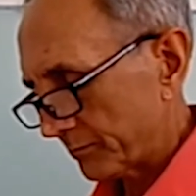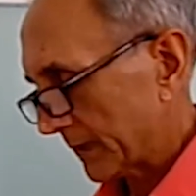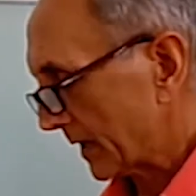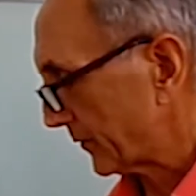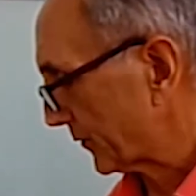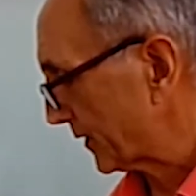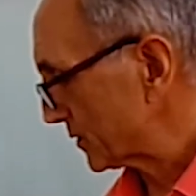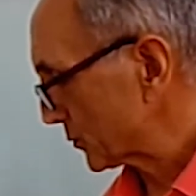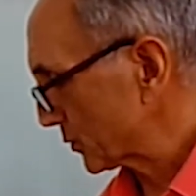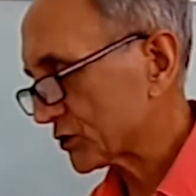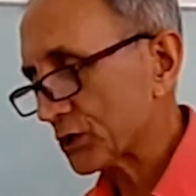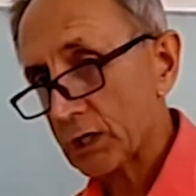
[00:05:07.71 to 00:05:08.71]
If this
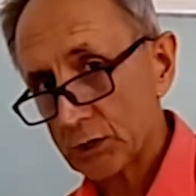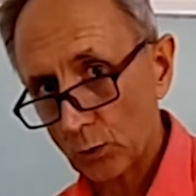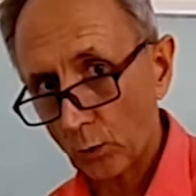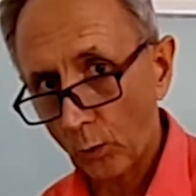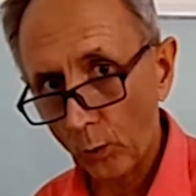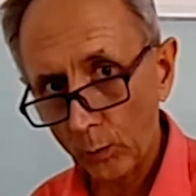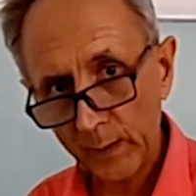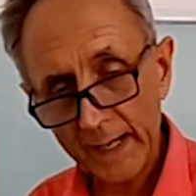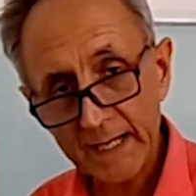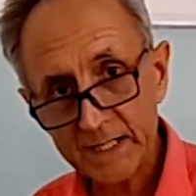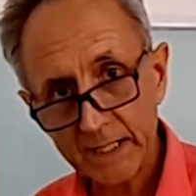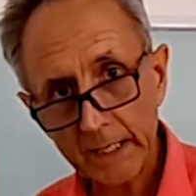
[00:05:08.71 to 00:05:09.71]
was just all
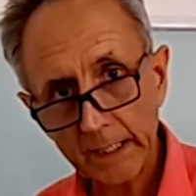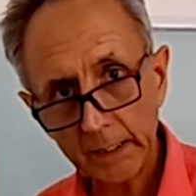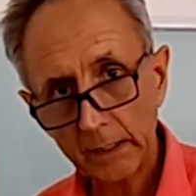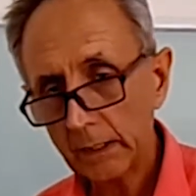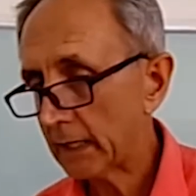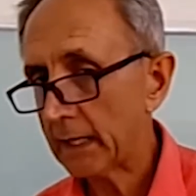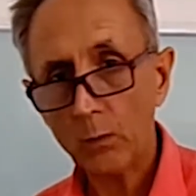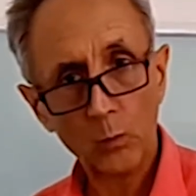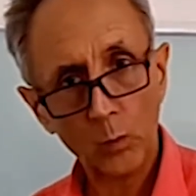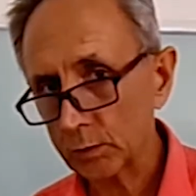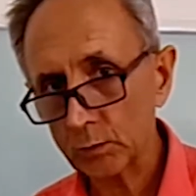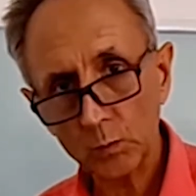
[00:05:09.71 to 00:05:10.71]
plastic, it
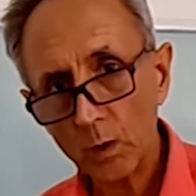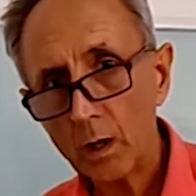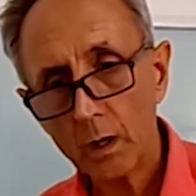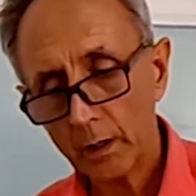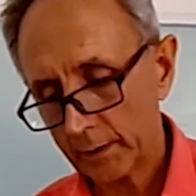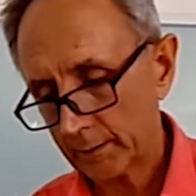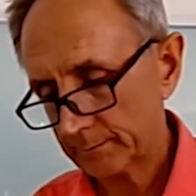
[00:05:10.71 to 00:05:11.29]
wouldn't work.